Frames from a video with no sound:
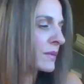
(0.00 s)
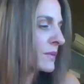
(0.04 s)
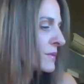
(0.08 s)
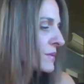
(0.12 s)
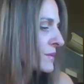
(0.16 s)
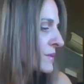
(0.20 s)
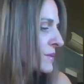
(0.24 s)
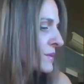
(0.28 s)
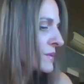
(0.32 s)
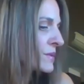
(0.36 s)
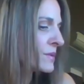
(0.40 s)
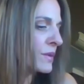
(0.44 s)

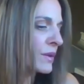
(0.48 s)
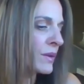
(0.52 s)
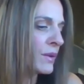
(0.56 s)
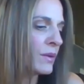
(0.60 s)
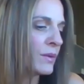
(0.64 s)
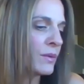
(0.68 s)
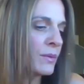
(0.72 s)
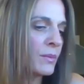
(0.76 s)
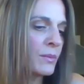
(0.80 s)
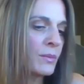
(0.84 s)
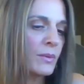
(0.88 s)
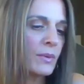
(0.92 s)

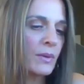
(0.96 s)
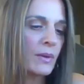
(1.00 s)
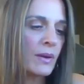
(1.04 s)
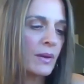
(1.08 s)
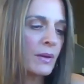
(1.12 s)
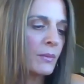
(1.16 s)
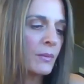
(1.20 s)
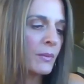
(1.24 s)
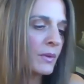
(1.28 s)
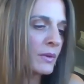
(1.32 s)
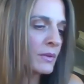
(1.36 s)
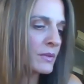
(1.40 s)
So what
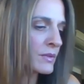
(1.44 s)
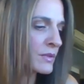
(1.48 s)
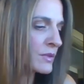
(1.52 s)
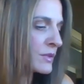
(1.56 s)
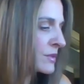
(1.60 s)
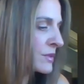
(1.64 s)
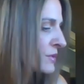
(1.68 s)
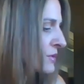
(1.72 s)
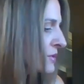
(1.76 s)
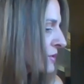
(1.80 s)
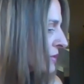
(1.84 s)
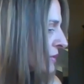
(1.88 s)
I want to
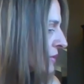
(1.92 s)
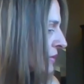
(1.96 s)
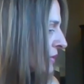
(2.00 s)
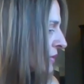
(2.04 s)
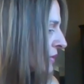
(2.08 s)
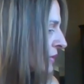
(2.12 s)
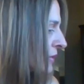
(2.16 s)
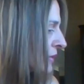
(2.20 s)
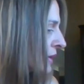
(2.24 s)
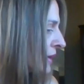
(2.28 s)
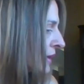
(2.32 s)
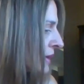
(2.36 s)

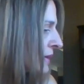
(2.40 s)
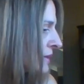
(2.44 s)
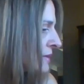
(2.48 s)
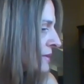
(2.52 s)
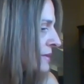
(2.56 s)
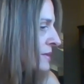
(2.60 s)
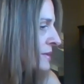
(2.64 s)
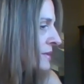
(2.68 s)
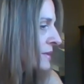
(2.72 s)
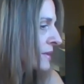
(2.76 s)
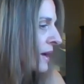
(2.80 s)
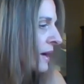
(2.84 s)
do
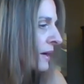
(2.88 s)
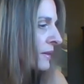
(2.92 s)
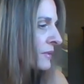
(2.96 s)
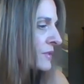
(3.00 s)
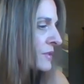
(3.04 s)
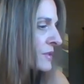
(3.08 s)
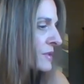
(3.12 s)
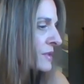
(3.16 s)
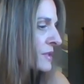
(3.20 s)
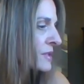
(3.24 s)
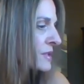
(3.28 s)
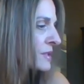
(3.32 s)
is now
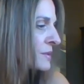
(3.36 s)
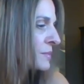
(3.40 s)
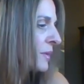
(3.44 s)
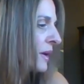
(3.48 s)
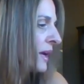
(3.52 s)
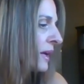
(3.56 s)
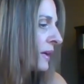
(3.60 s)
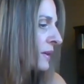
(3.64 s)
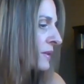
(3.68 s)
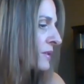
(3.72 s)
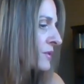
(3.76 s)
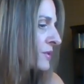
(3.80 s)
just
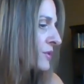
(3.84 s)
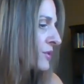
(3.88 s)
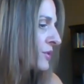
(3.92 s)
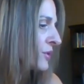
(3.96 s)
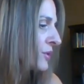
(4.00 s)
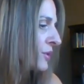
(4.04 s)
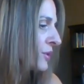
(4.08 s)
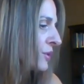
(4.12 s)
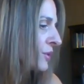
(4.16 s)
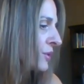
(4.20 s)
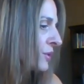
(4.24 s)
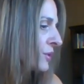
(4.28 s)
speak
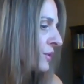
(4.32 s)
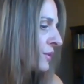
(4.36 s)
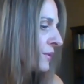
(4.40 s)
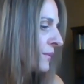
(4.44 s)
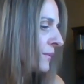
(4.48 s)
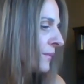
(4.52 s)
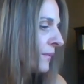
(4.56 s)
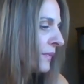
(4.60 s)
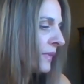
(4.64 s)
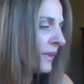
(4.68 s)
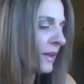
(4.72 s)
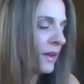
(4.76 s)
to
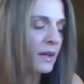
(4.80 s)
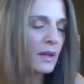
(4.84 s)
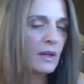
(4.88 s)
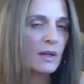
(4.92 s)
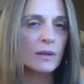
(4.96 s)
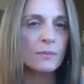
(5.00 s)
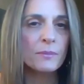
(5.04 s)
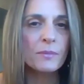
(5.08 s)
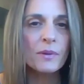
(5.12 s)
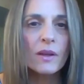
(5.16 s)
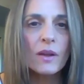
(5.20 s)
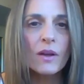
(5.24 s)
the
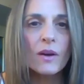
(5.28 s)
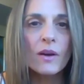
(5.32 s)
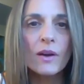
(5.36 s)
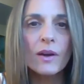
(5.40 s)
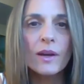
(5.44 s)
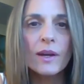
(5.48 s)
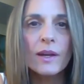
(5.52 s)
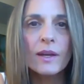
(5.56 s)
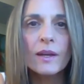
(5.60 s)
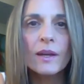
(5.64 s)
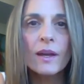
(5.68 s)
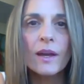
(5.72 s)

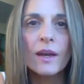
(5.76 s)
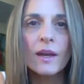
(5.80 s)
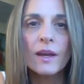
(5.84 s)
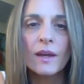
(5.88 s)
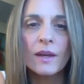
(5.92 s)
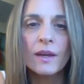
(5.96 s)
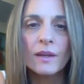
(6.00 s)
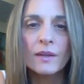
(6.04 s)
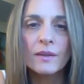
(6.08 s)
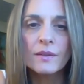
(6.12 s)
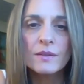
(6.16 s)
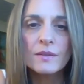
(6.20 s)
applying
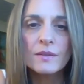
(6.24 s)
and